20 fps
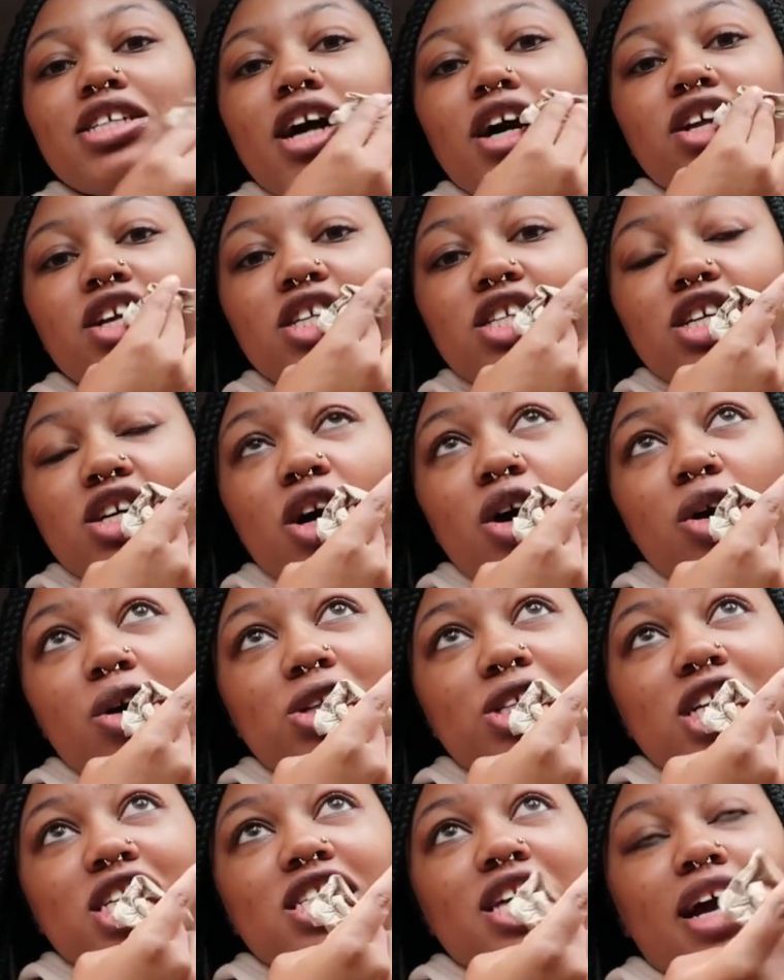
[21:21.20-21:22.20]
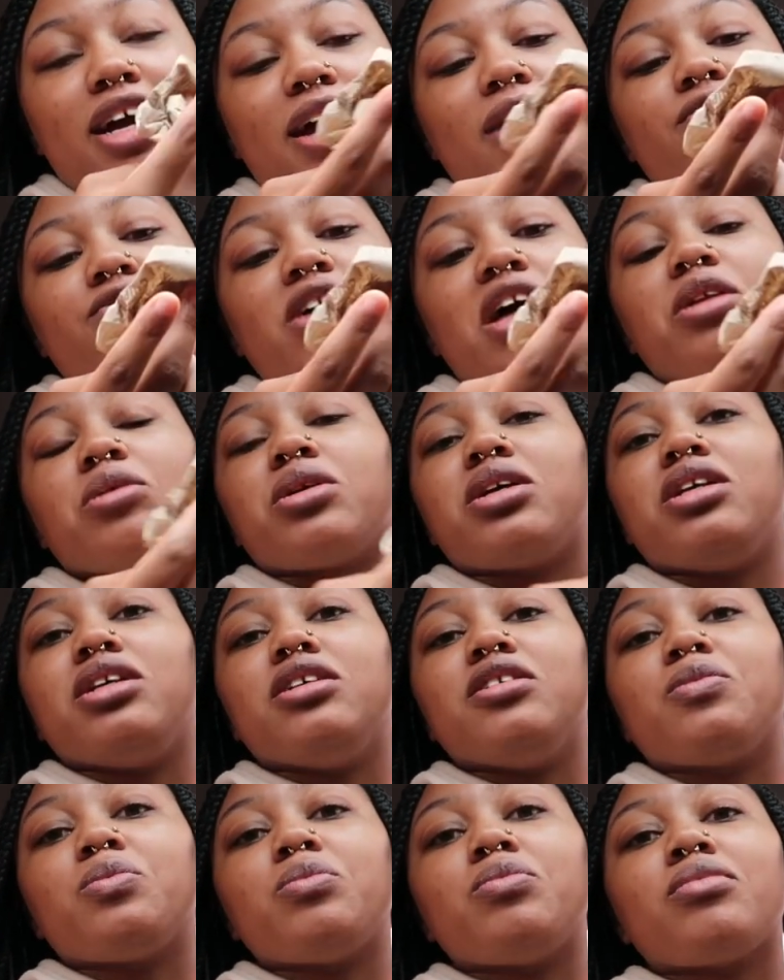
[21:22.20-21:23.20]
y'all need to go on TikTok and follow
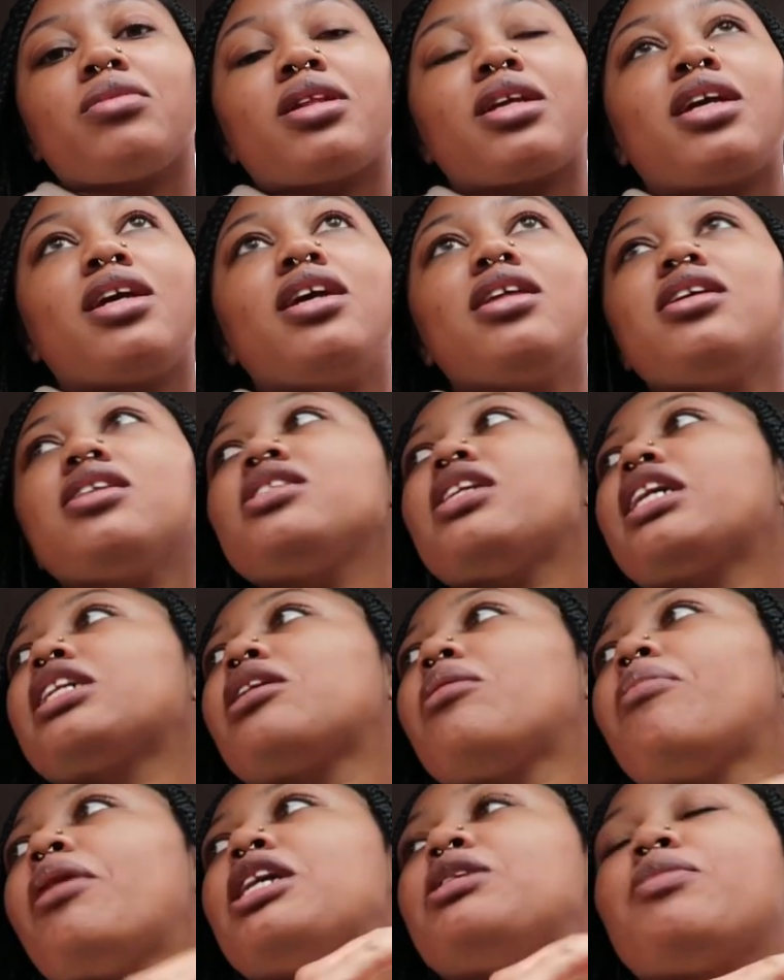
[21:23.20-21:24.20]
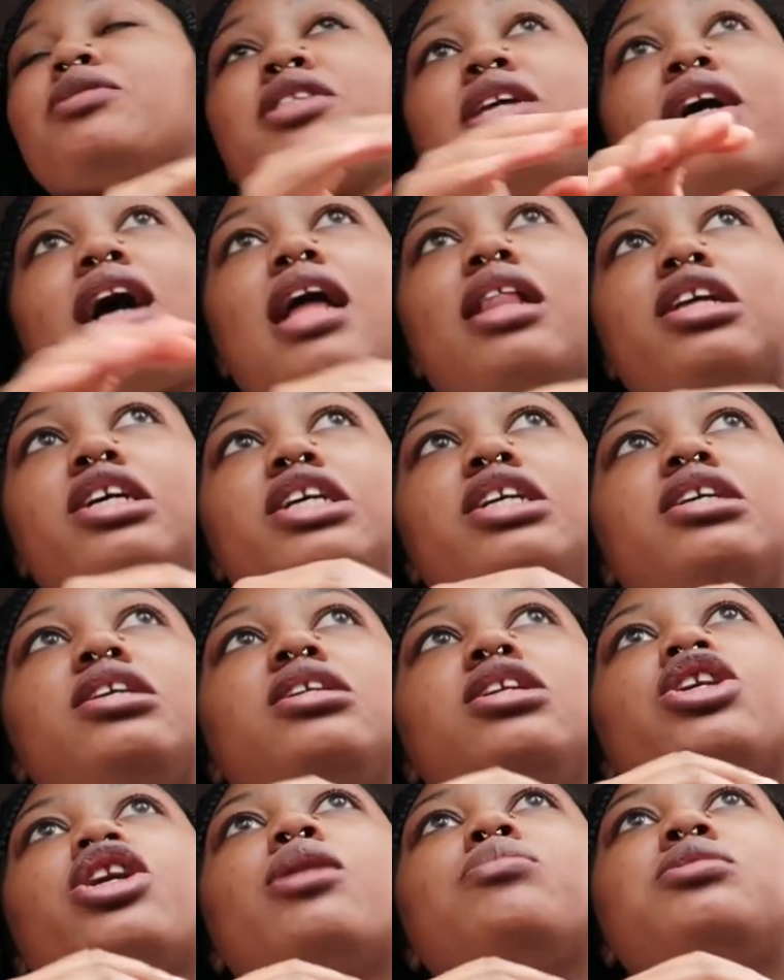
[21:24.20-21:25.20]
Keith. Keith is like the best person. Like, I literally
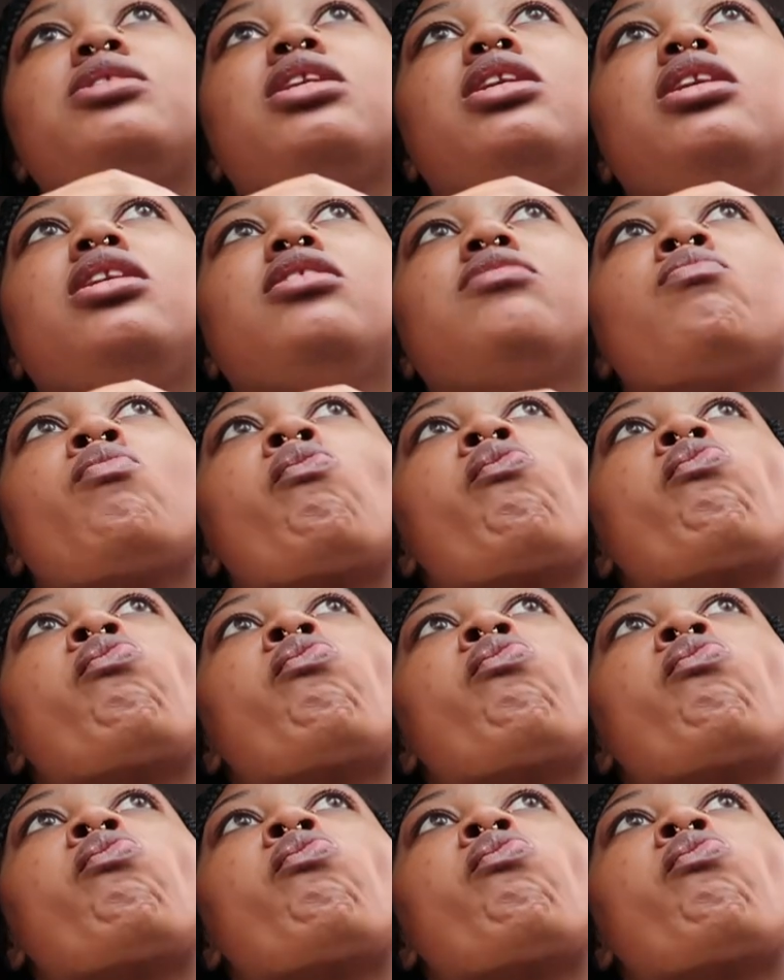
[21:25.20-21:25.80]
look up to Keith.